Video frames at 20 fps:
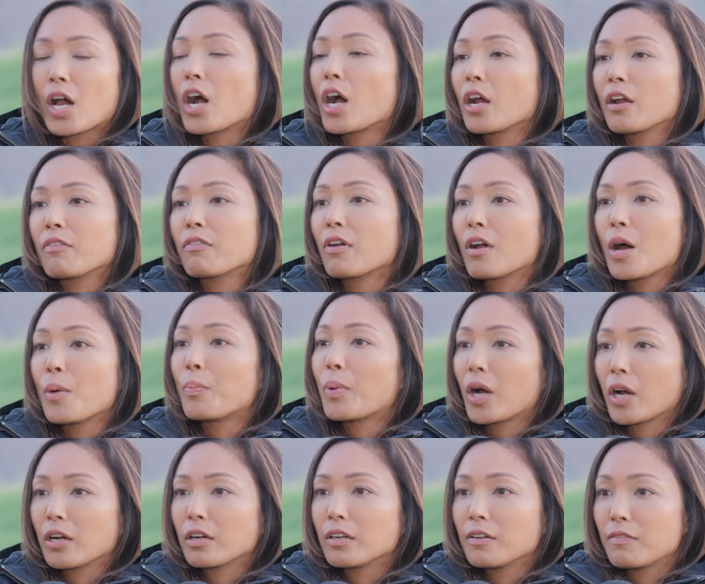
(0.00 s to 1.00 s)
are a
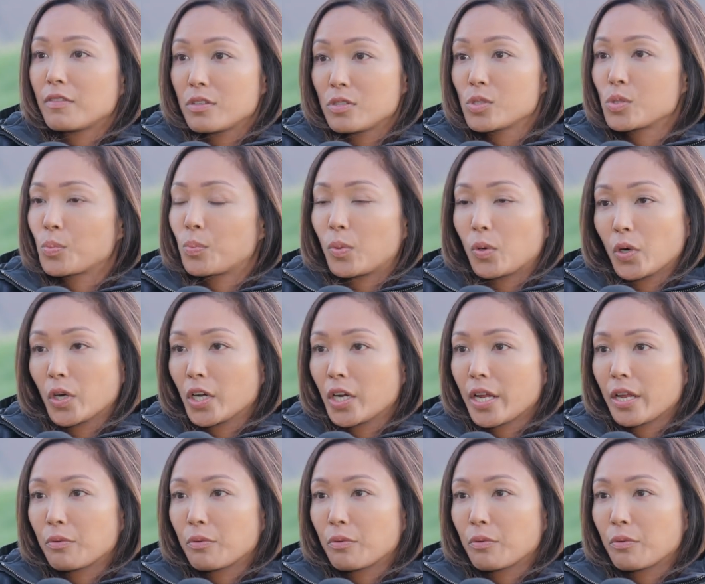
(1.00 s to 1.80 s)
part of the sport